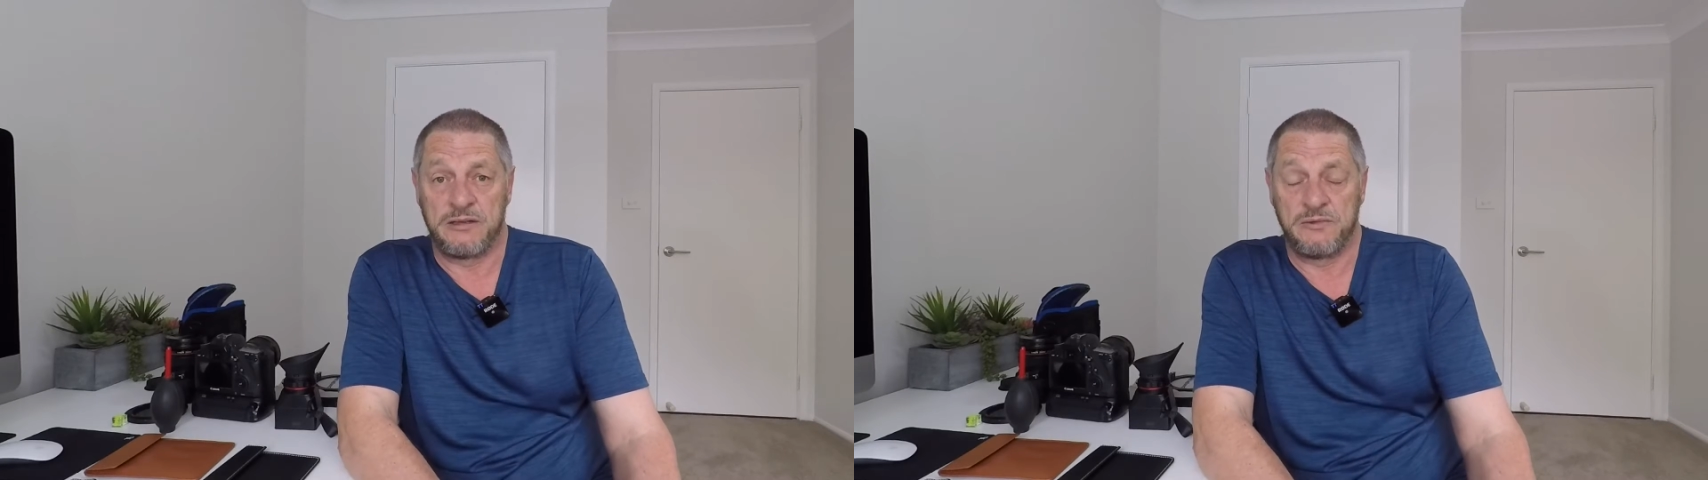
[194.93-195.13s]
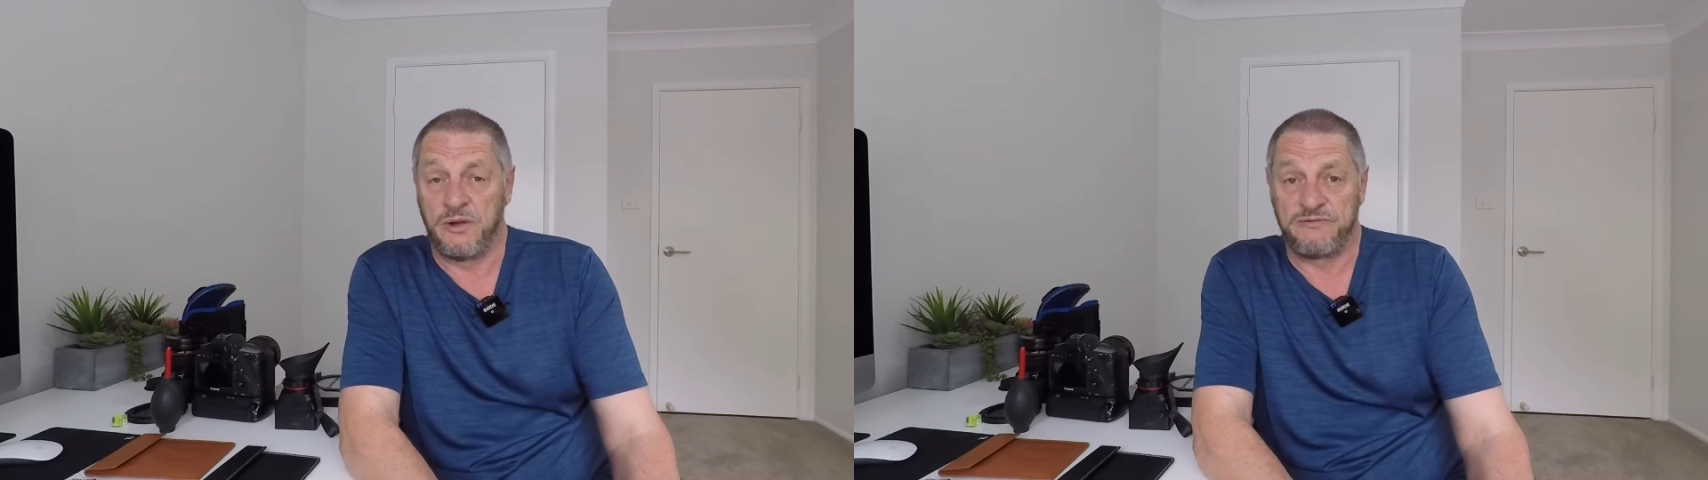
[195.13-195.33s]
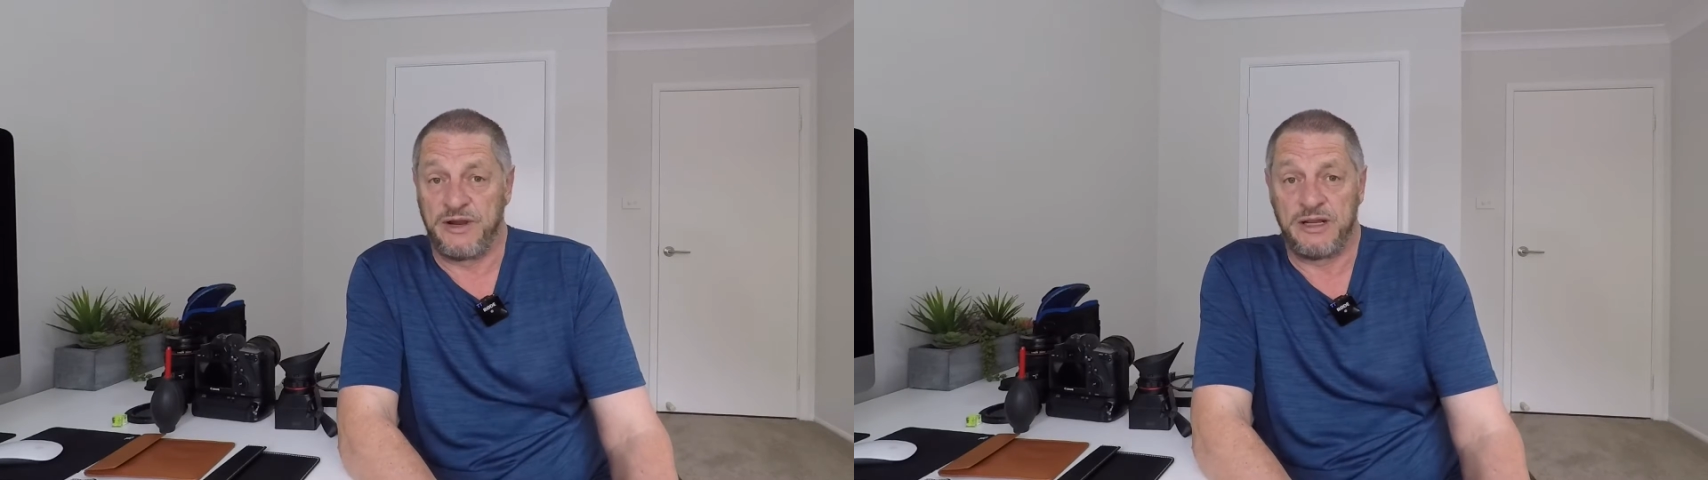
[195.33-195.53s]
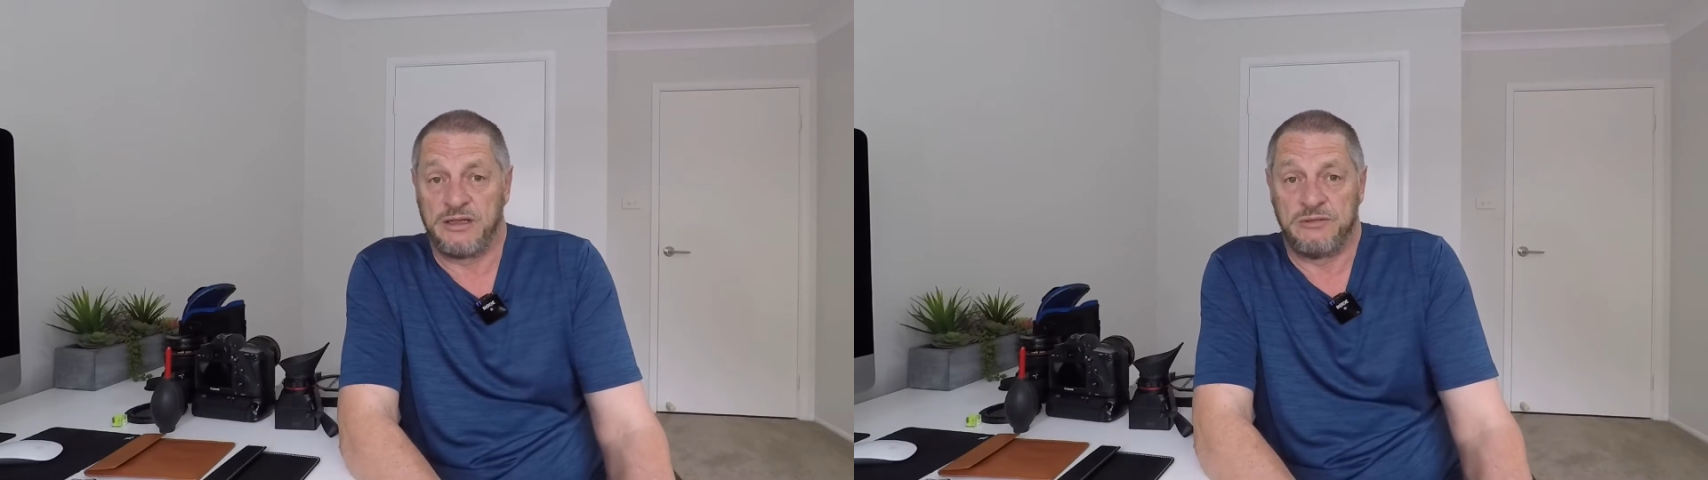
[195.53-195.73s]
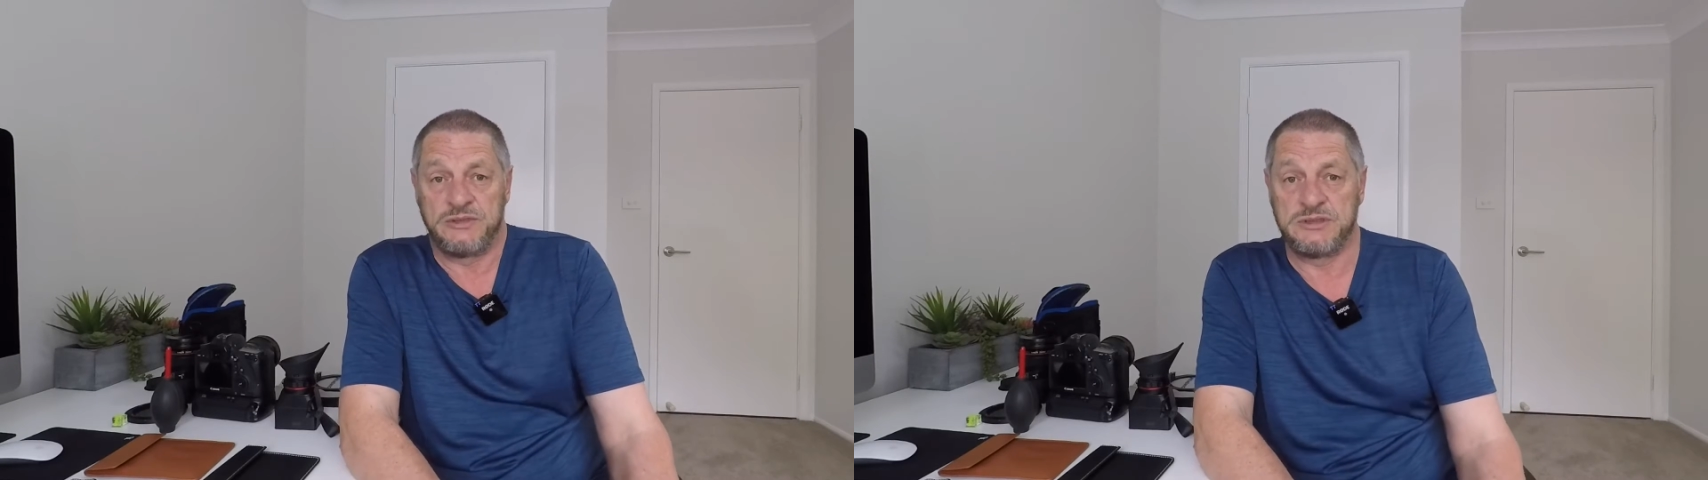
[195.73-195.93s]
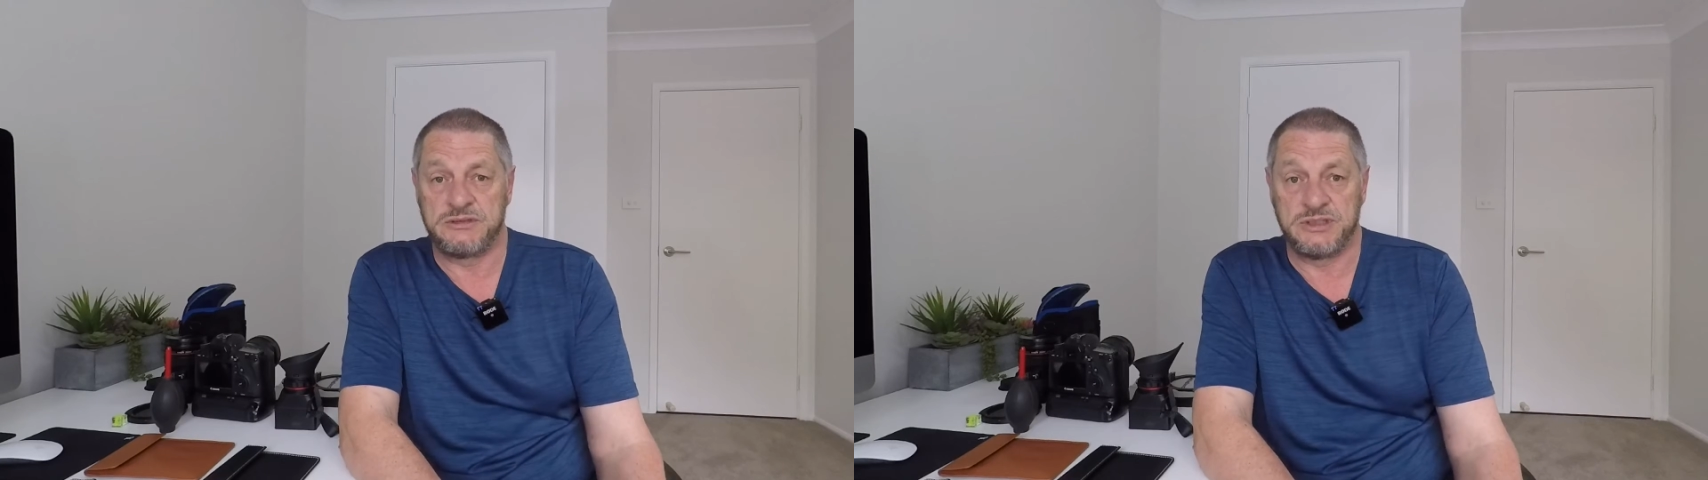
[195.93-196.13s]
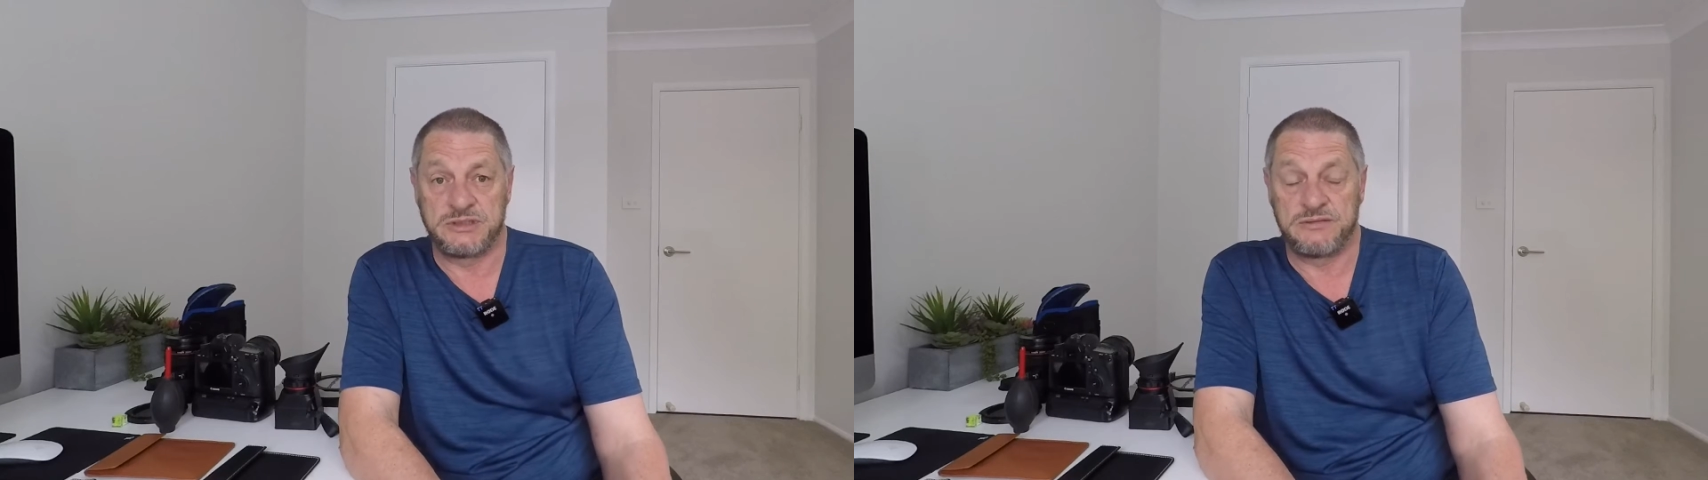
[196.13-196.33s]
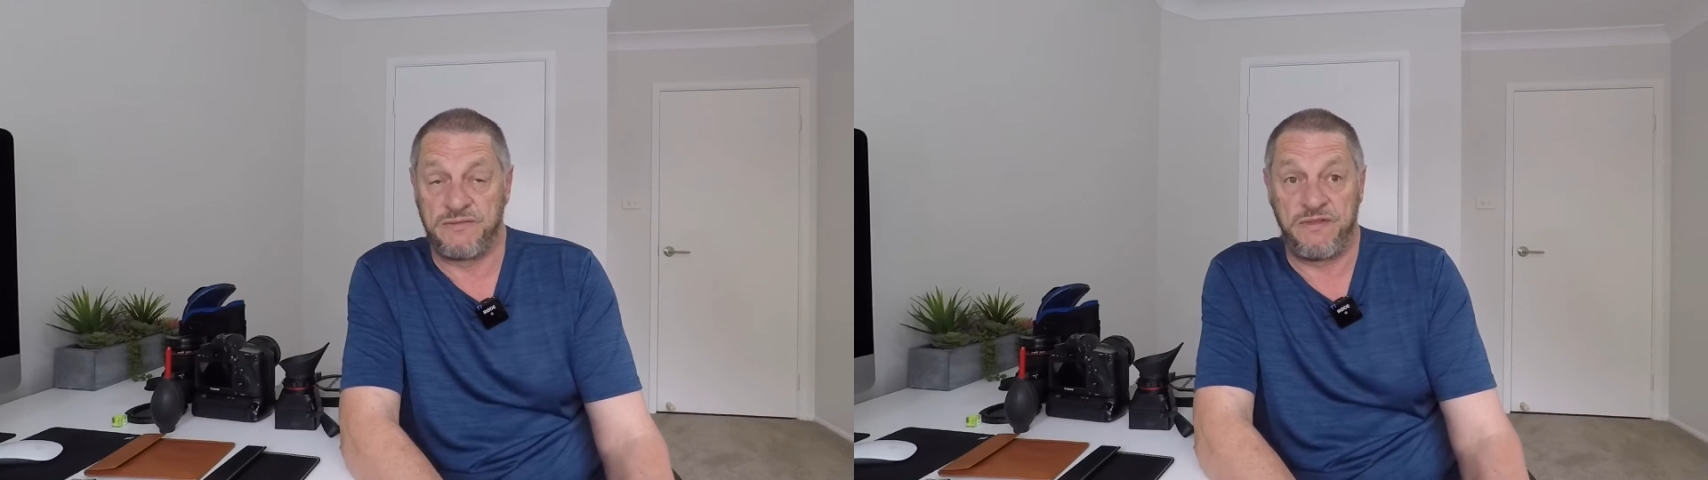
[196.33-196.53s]
Quite frankly, it was
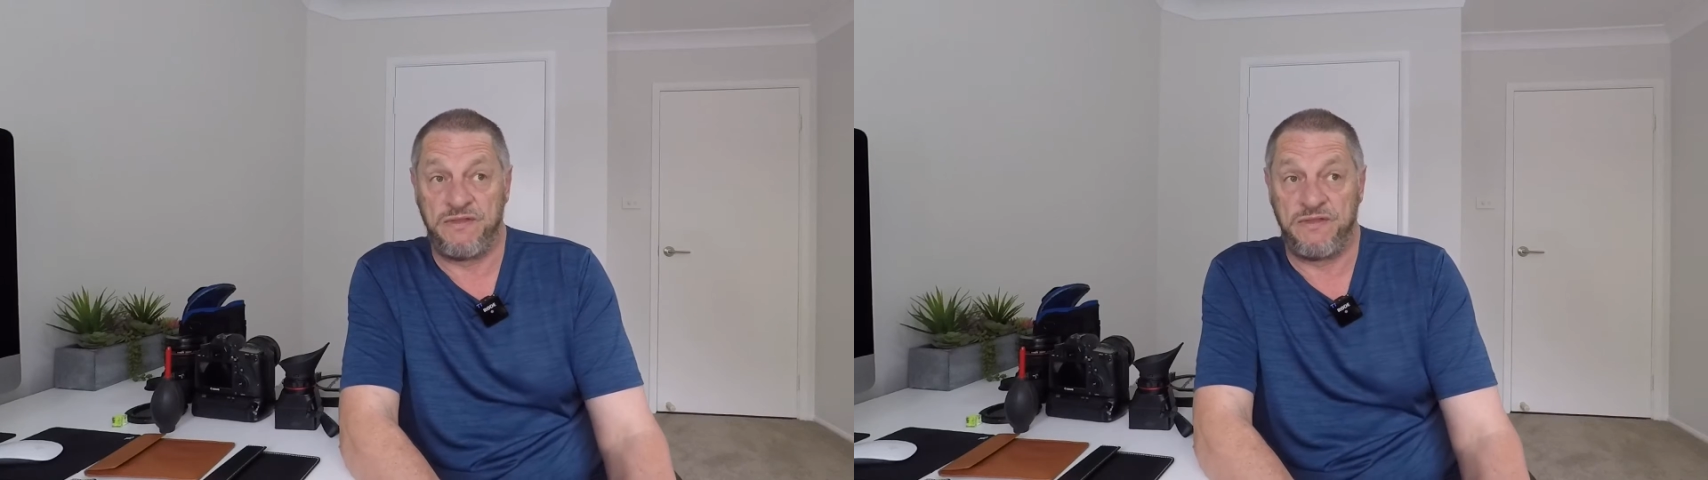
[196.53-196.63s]
just